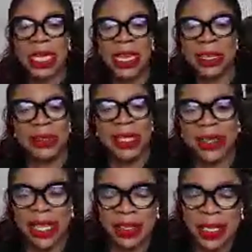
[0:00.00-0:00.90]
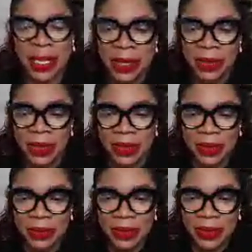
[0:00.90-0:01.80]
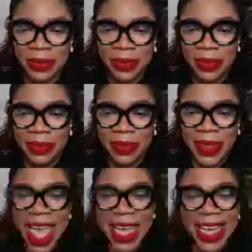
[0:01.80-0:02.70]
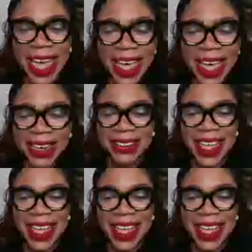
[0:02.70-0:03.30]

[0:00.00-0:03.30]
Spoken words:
their names and I'll shut them out. I can.